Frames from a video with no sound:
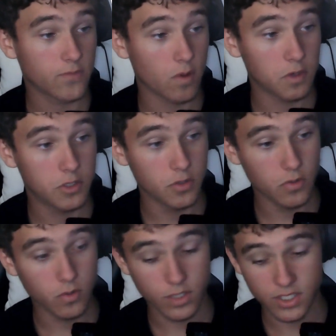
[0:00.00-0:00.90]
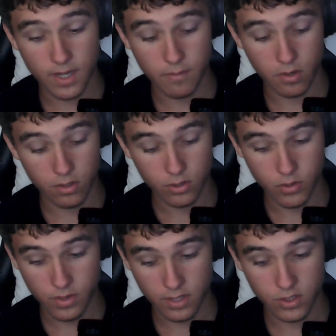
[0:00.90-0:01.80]
forward to December
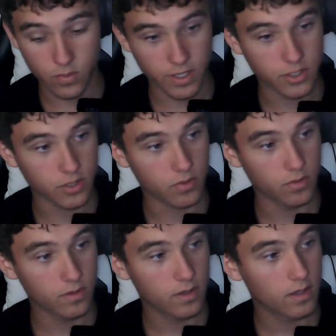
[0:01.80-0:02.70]
2022,